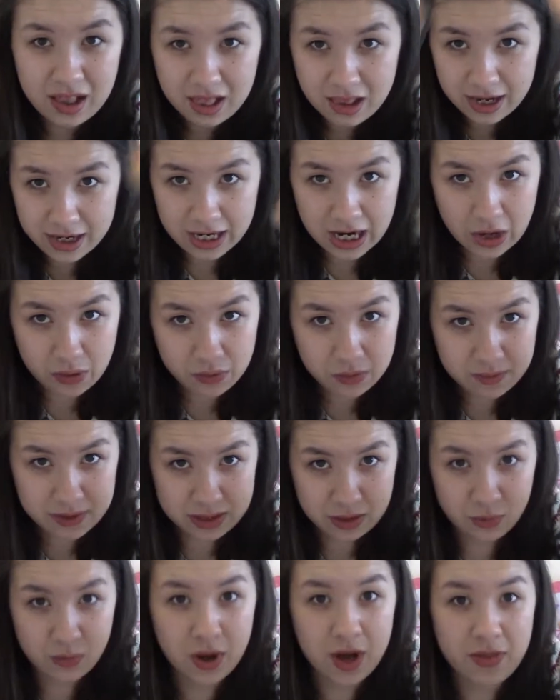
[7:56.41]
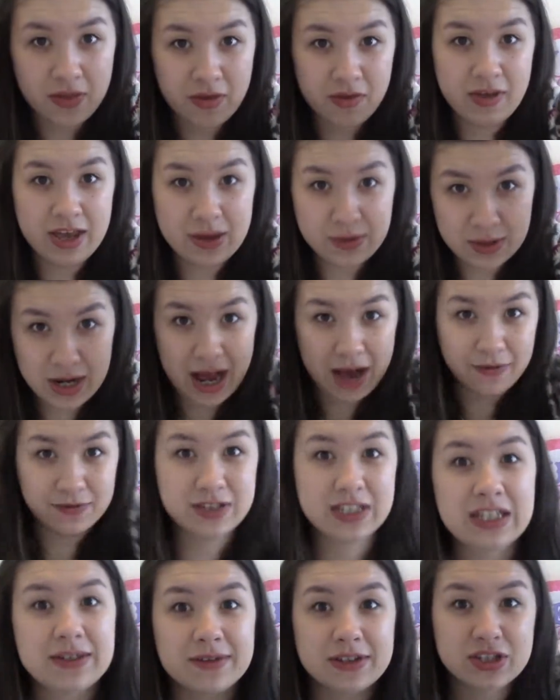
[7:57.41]
like I would be the one they would have
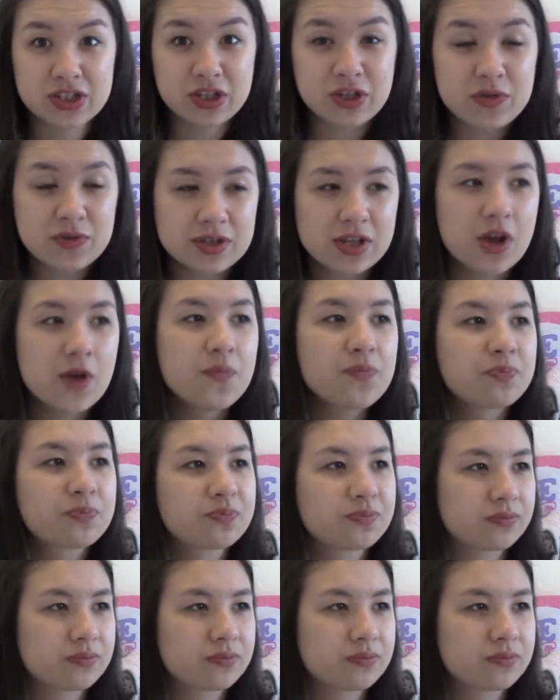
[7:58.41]
to give it to. So